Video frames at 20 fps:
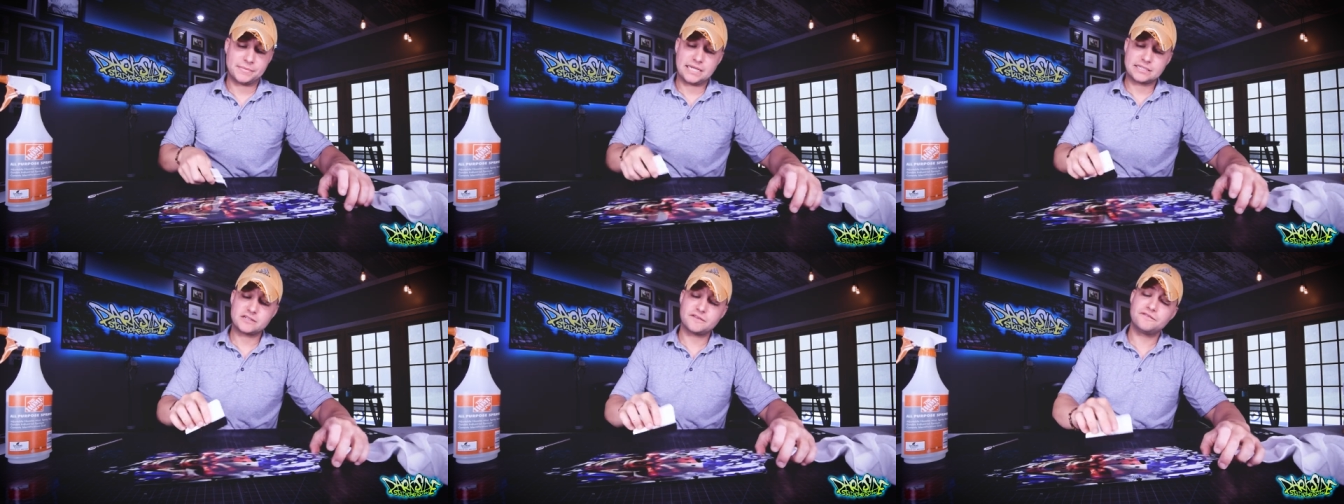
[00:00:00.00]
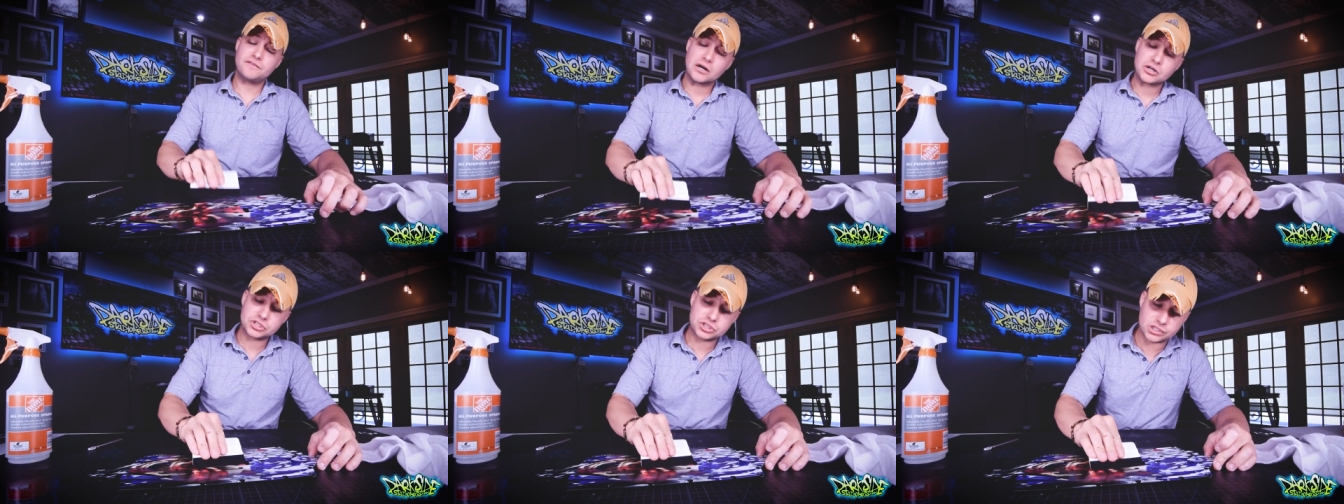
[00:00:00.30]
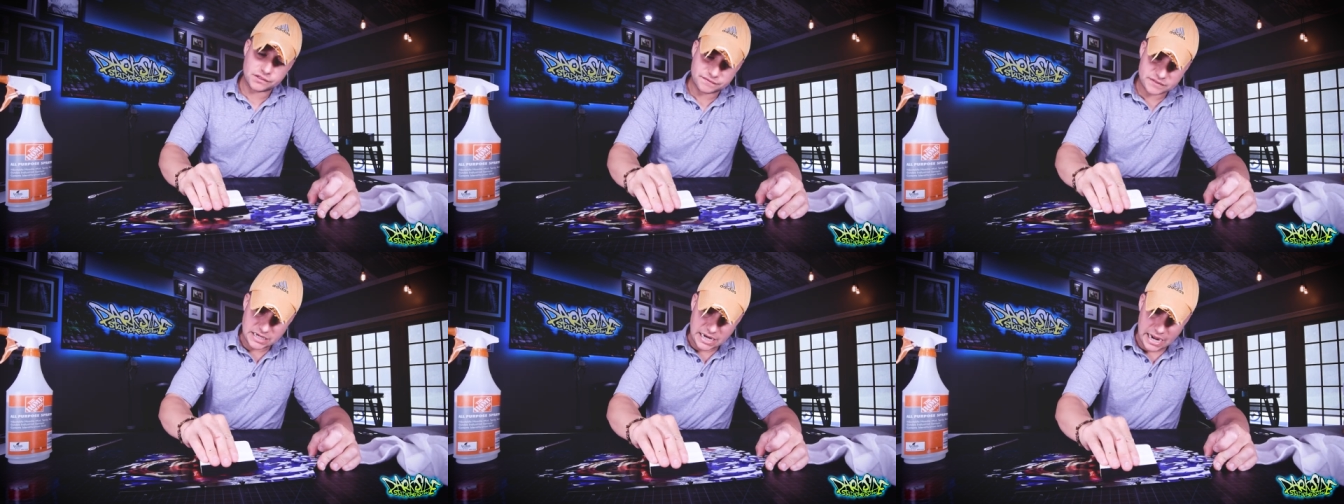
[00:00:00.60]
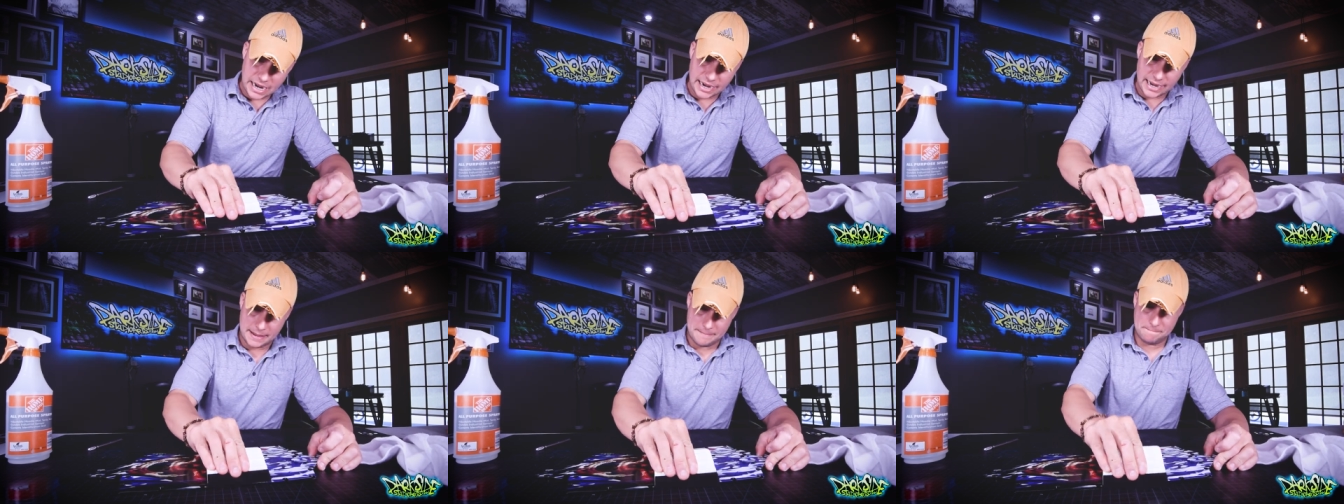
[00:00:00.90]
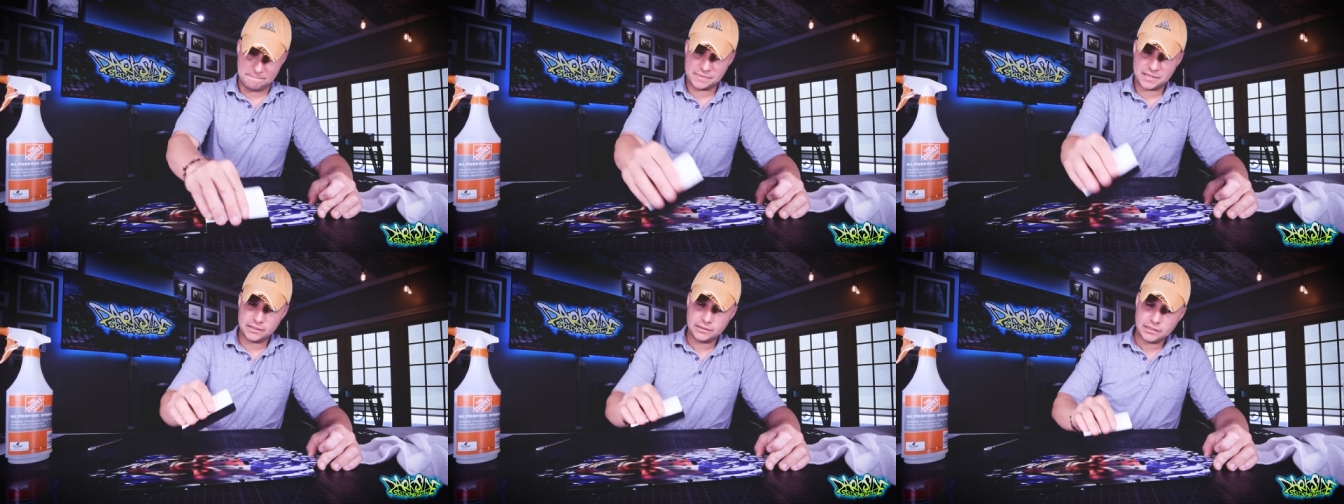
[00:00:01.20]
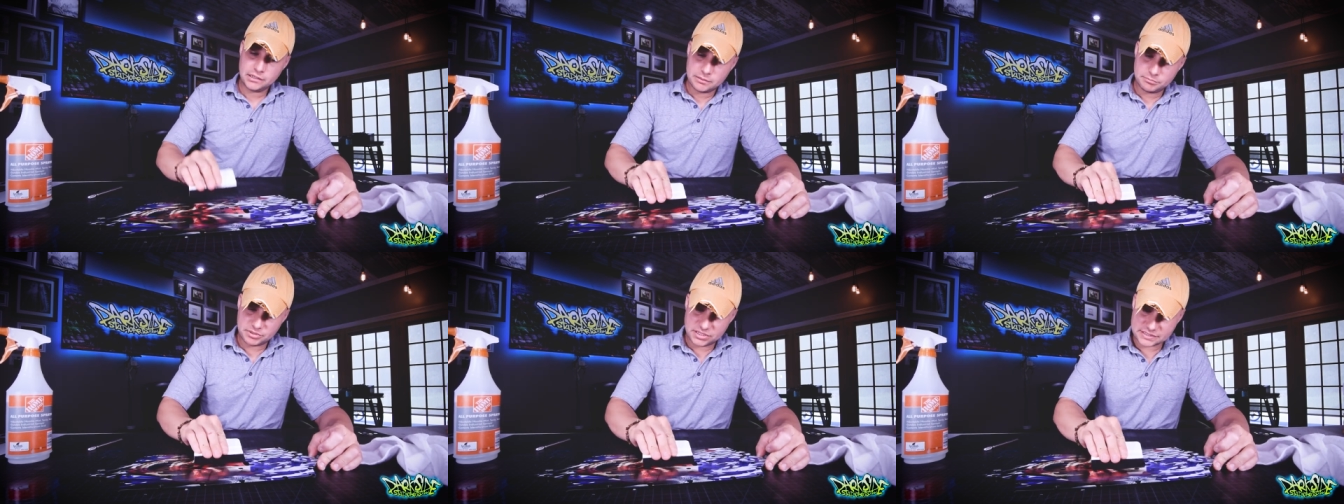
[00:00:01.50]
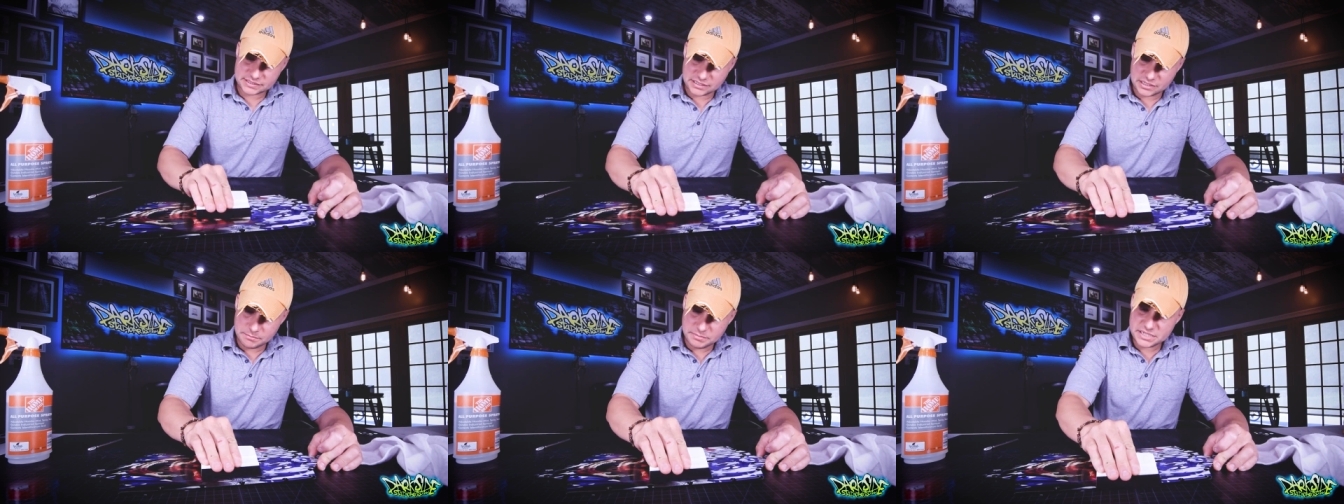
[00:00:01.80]
That's a function of time but
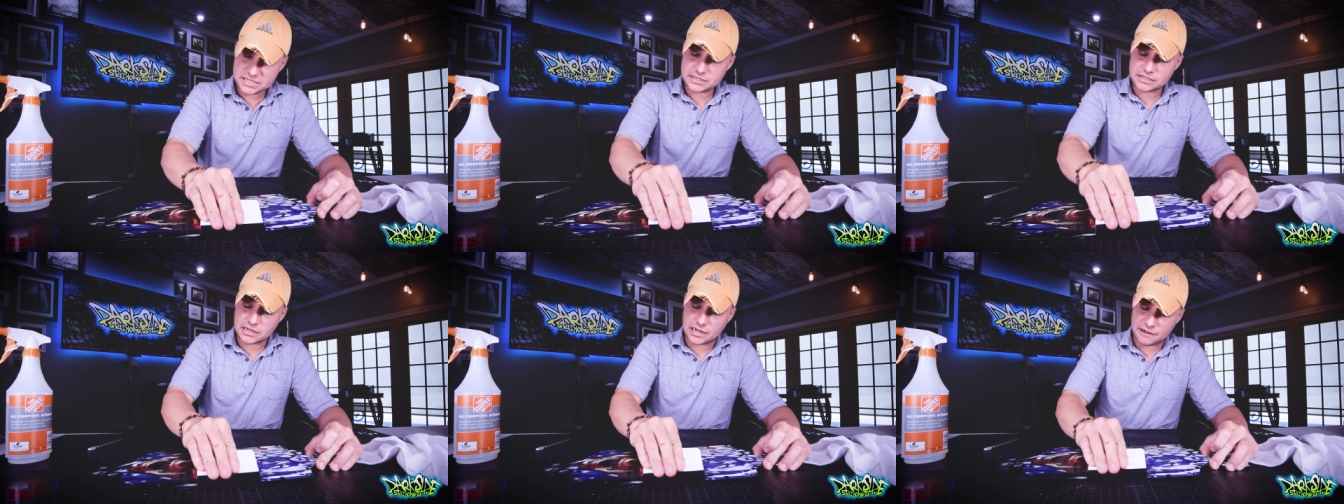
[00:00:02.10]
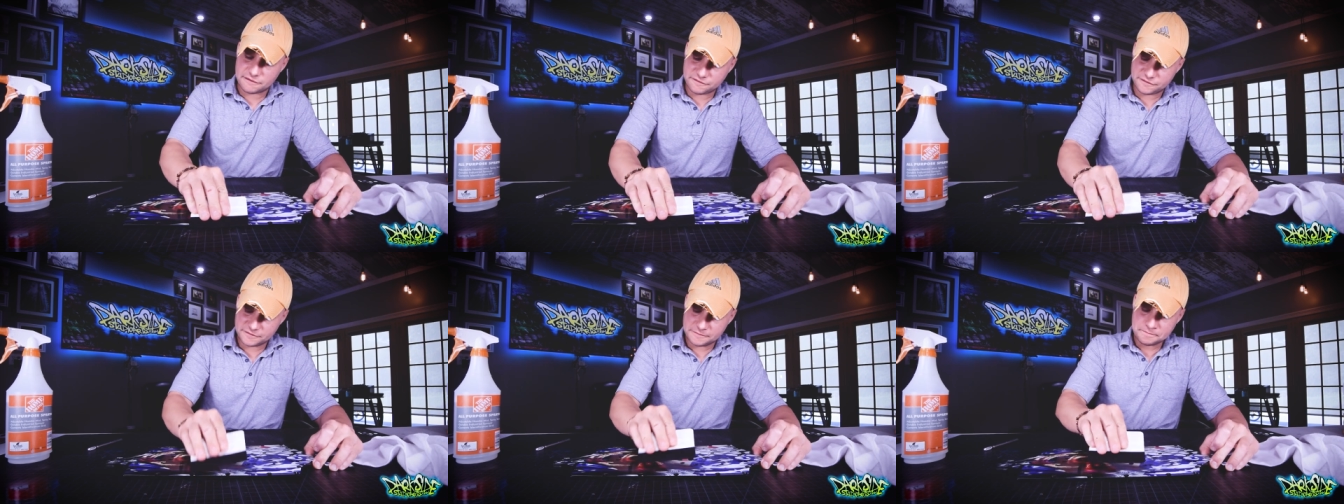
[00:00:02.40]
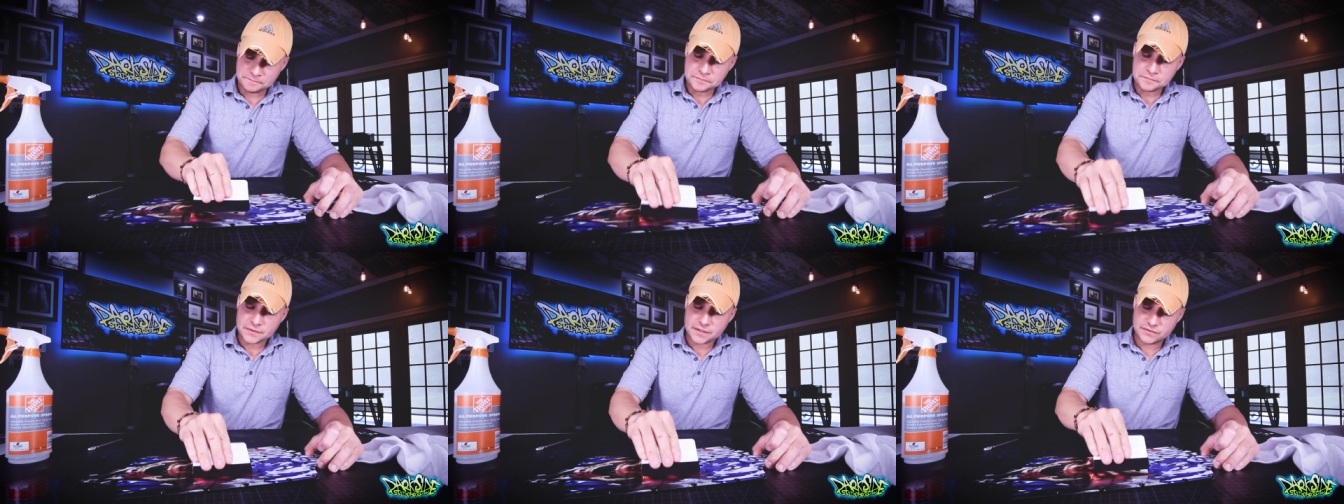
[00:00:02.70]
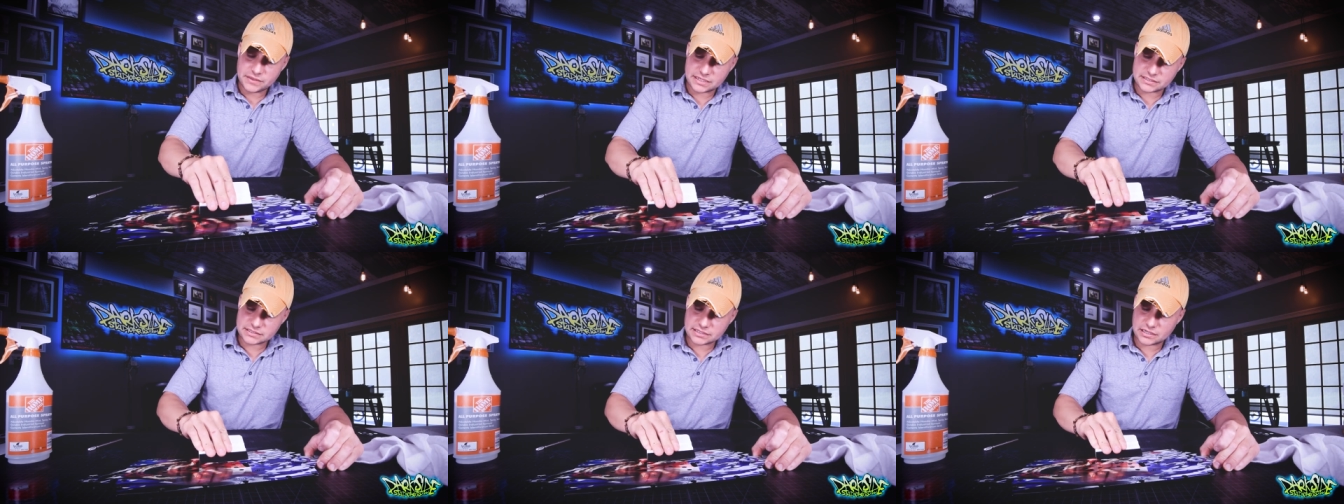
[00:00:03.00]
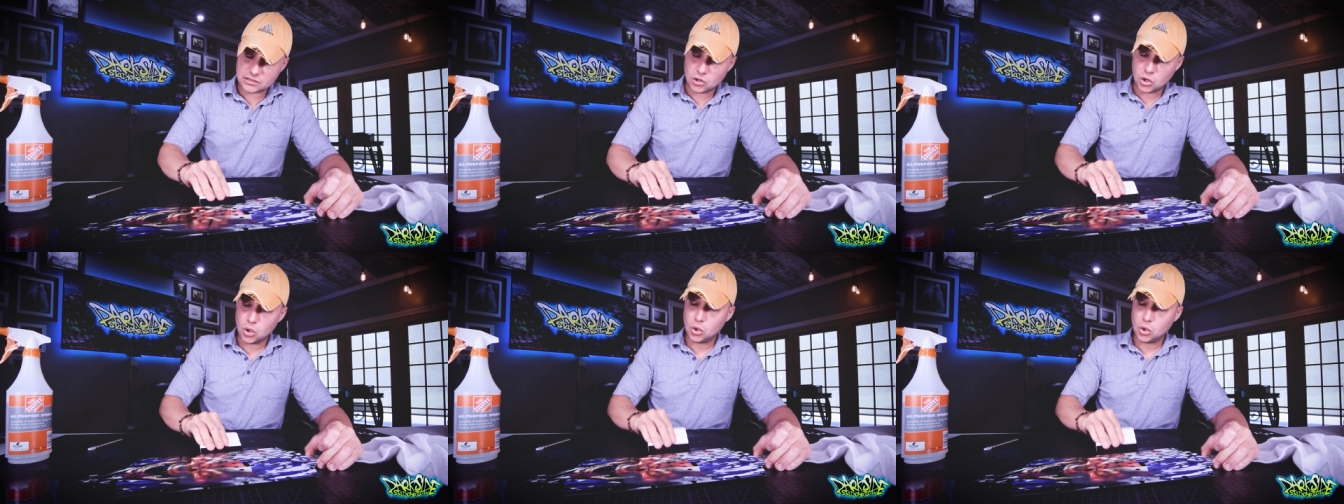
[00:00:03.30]
it's gonna be enough that it's gonna